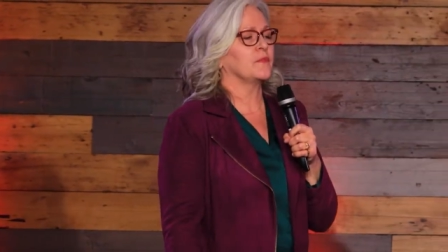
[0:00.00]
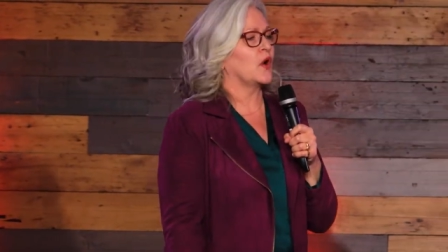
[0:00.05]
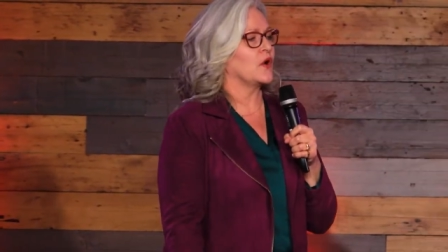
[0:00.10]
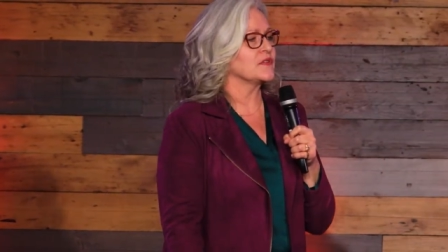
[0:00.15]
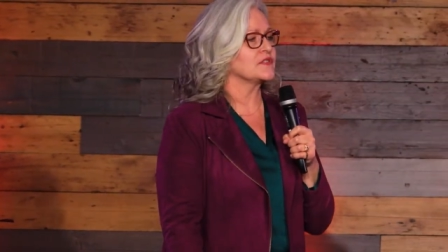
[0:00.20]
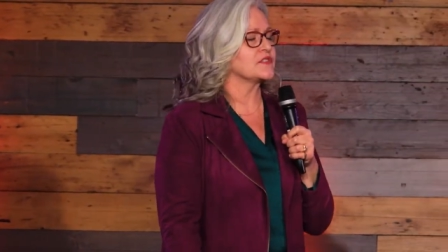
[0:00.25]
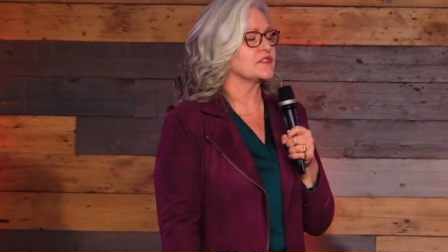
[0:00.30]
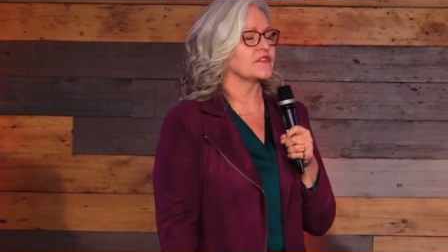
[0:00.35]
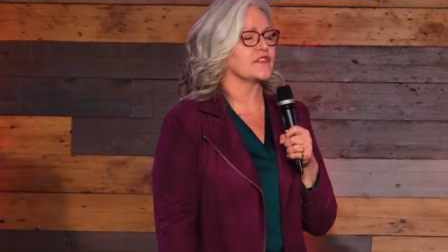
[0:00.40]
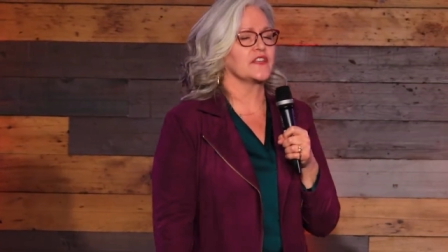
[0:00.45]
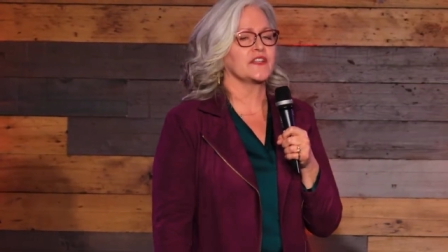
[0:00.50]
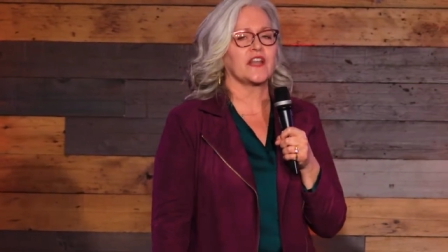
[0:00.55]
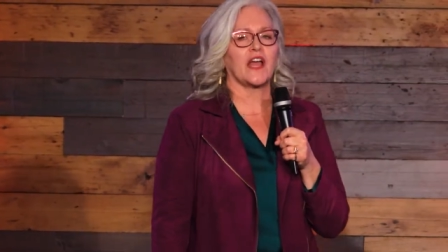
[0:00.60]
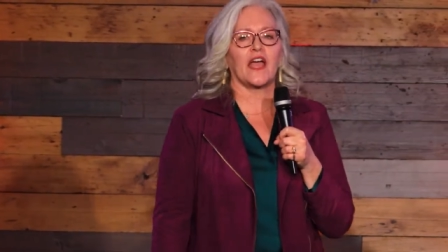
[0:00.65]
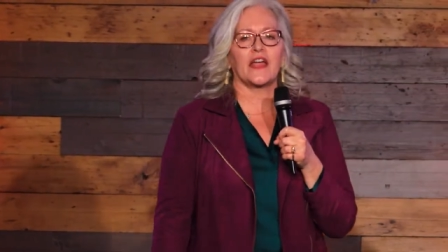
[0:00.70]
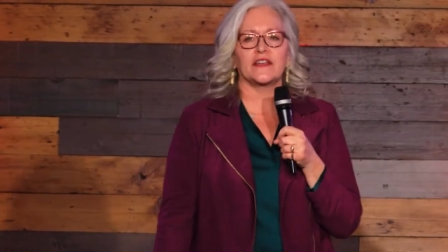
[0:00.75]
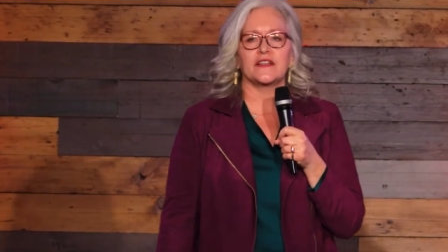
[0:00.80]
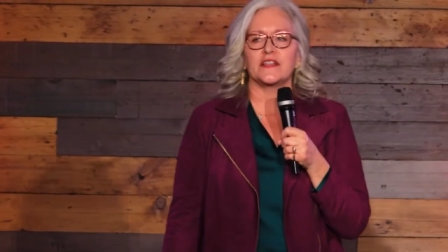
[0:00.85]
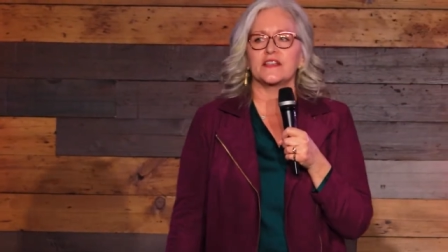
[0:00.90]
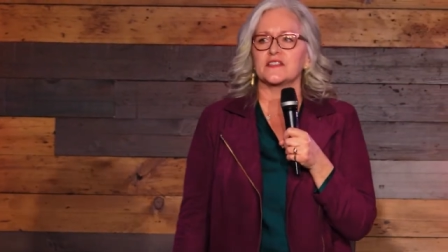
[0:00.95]
Most of the
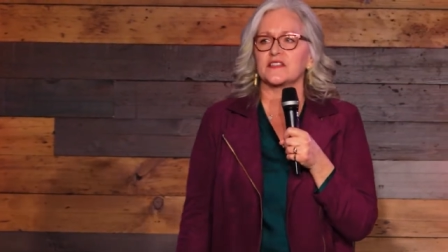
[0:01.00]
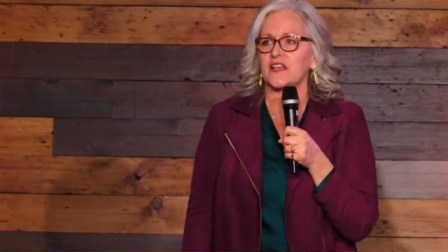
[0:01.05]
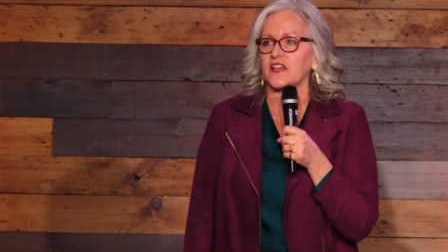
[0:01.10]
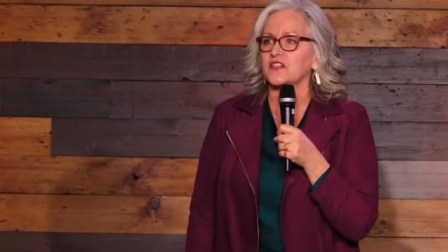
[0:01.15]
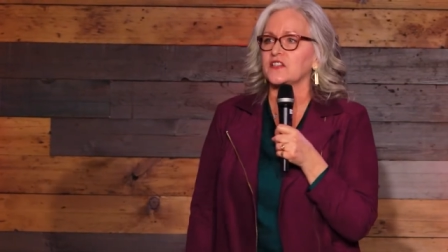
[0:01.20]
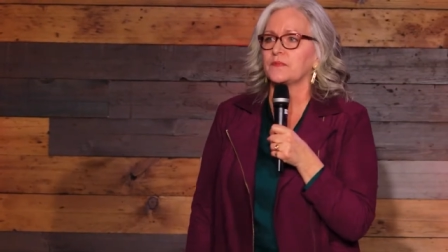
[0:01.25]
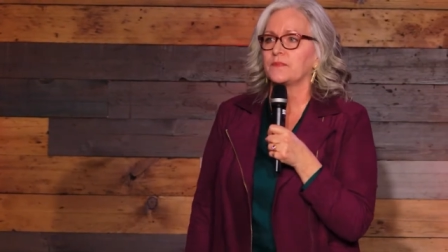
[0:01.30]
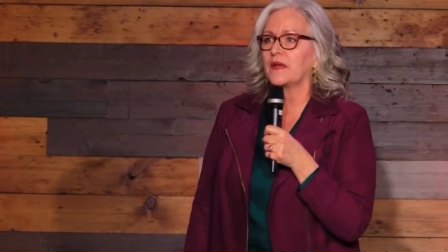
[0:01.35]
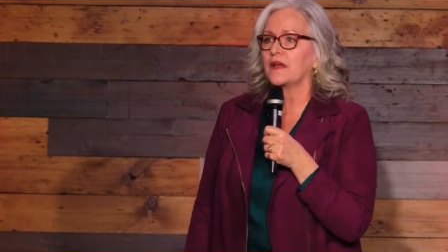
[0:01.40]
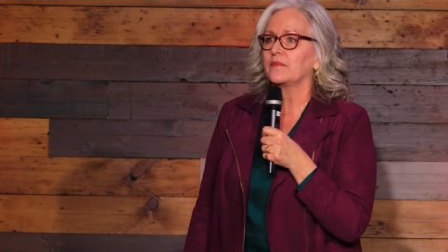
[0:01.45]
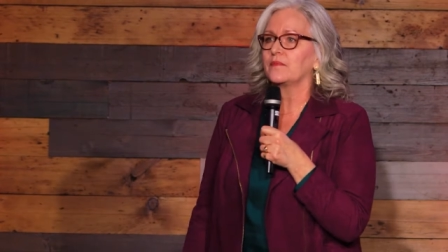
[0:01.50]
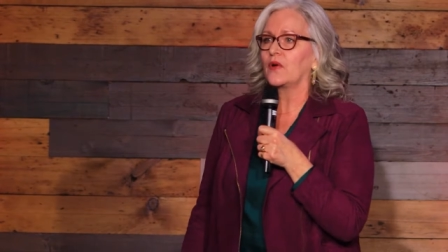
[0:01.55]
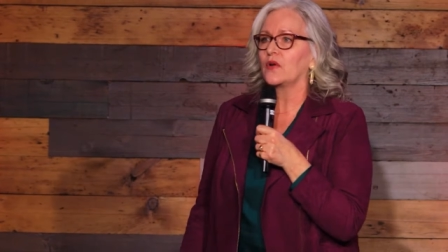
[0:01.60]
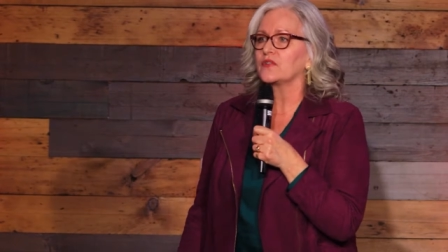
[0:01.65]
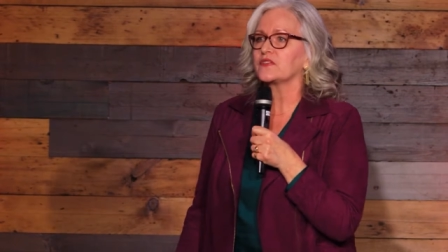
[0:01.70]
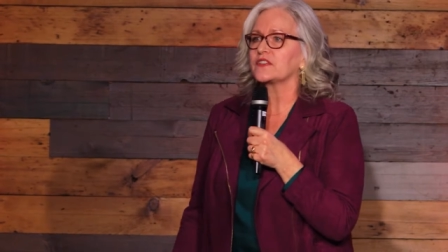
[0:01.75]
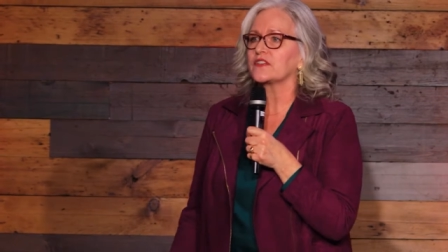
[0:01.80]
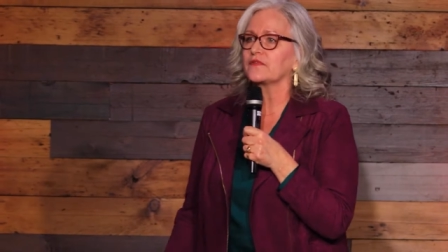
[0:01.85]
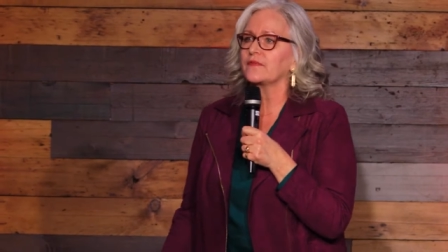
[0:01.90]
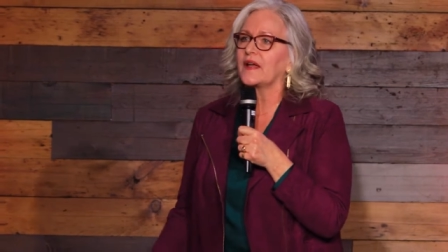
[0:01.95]
90s, I spent
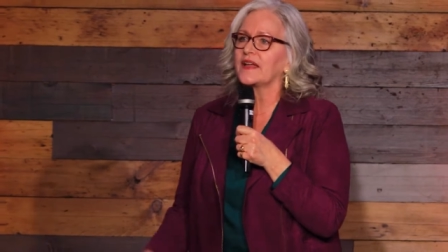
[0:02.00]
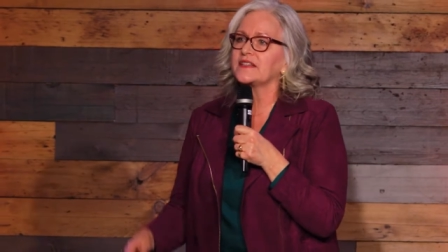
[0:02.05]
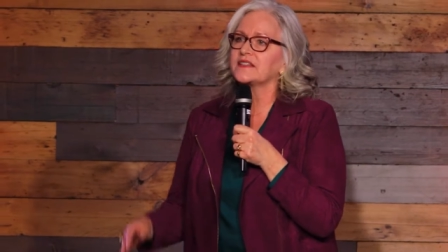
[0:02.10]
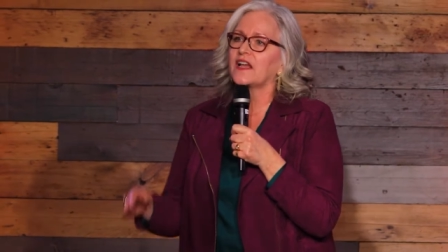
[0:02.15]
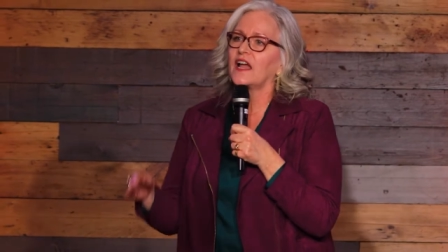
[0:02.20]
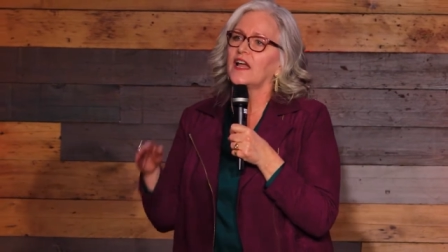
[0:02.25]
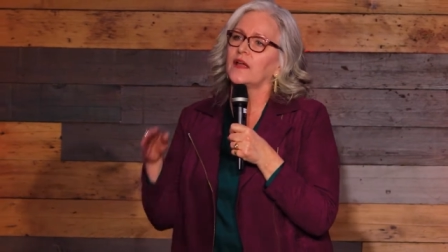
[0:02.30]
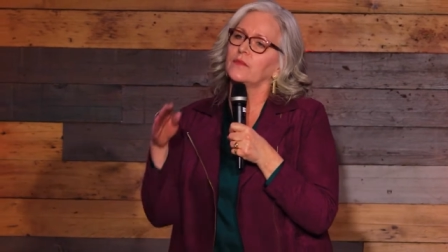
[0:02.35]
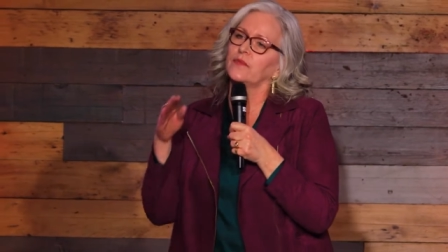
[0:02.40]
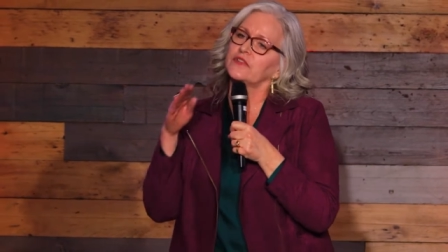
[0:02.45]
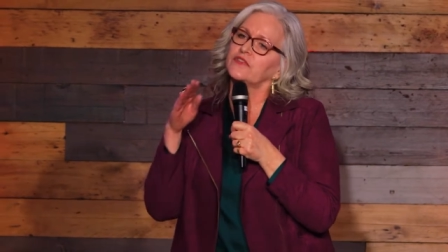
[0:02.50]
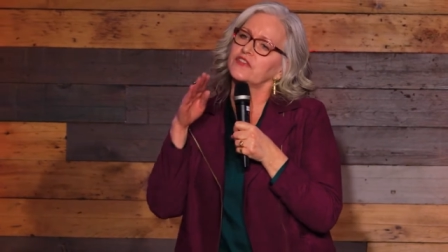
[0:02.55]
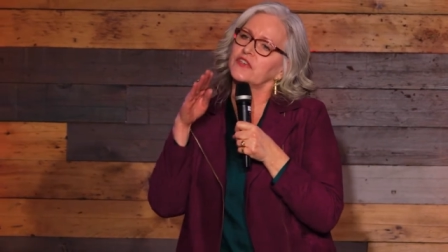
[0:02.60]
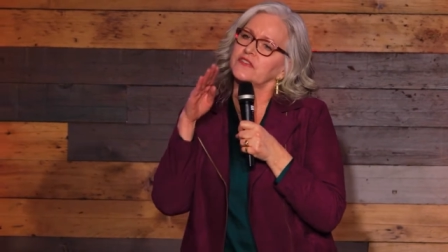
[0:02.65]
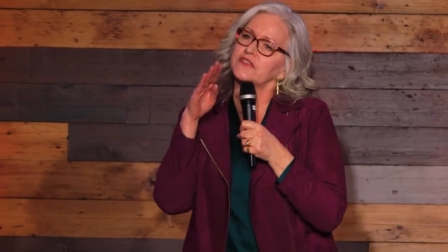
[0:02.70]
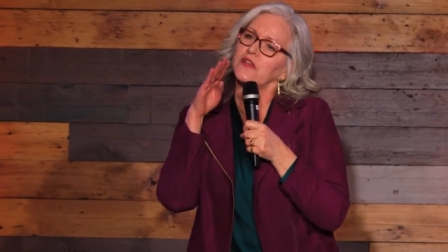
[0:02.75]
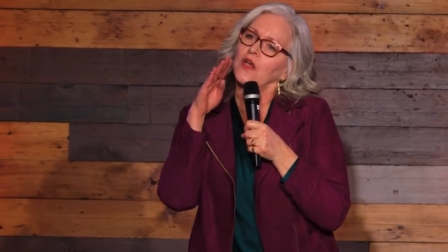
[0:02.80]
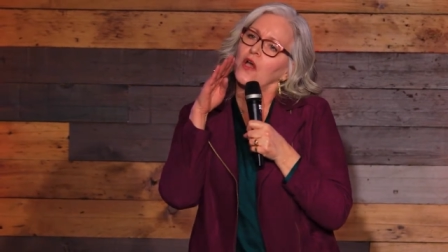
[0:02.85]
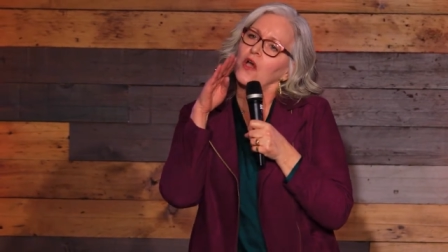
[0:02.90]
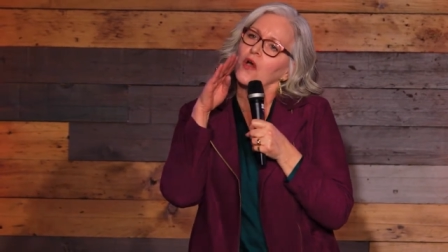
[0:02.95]
most of my time with
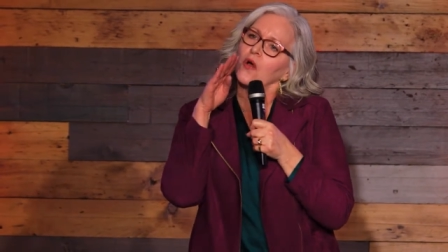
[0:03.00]
just